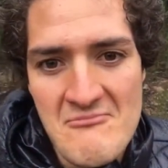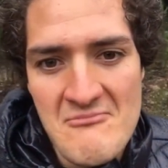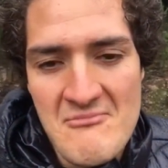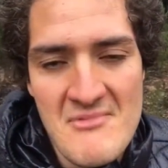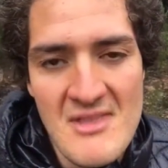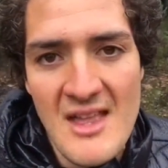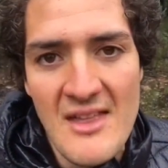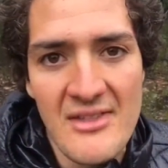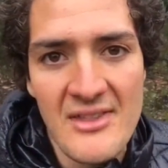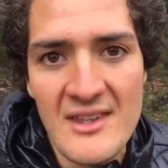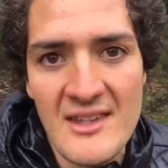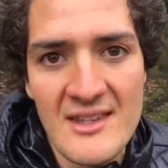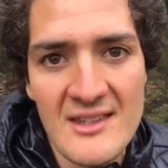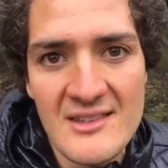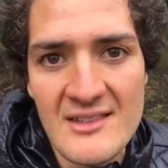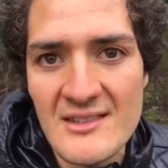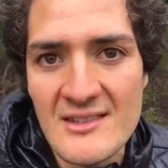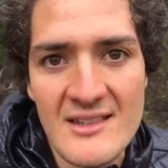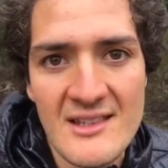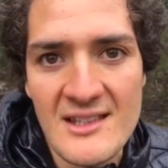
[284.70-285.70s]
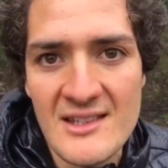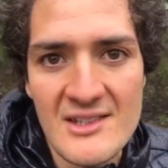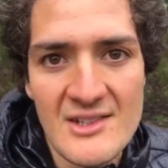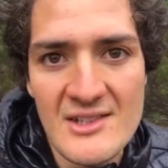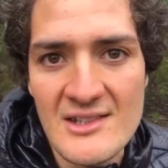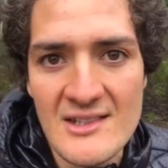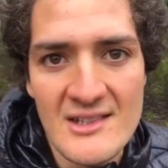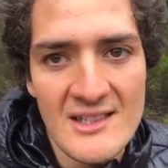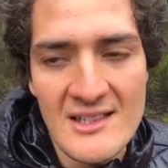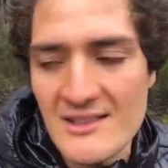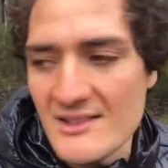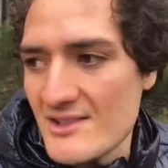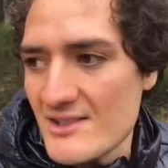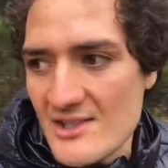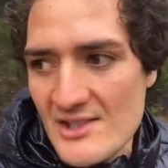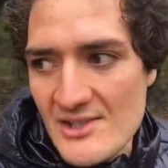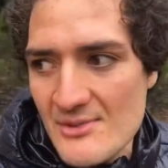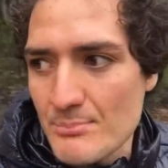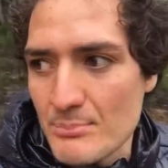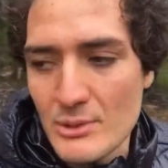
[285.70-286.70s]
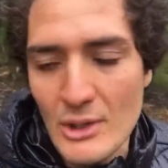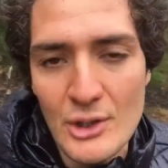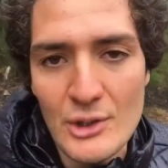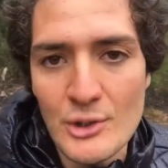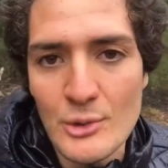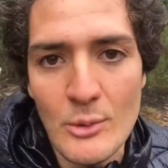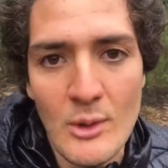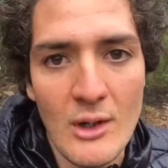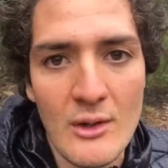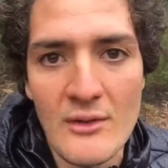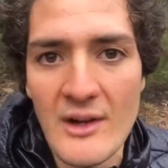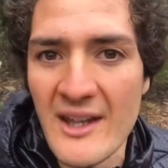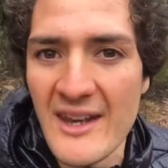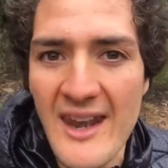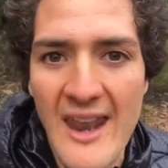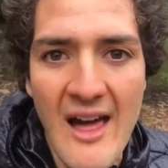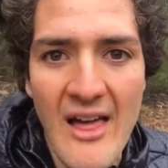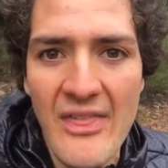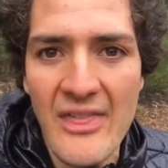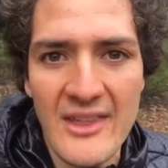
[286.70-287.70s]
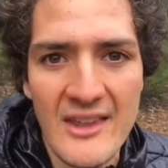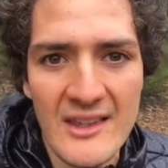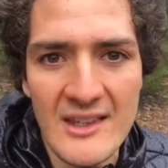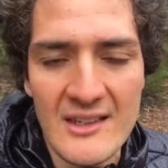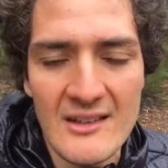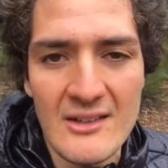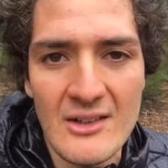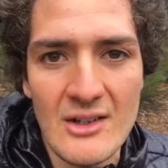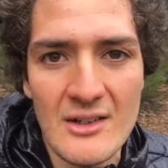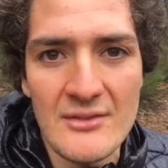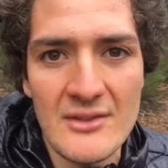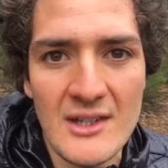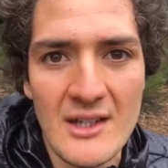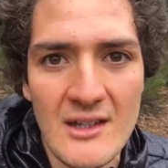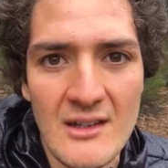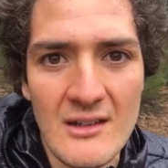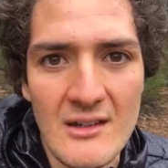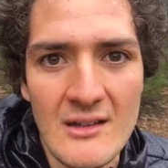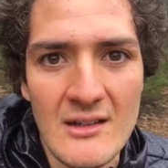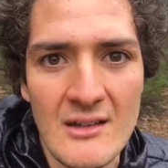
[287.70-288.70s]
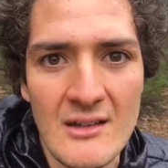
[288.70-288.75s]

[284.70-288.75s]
Nothing can just blow you over. Nothing in life can.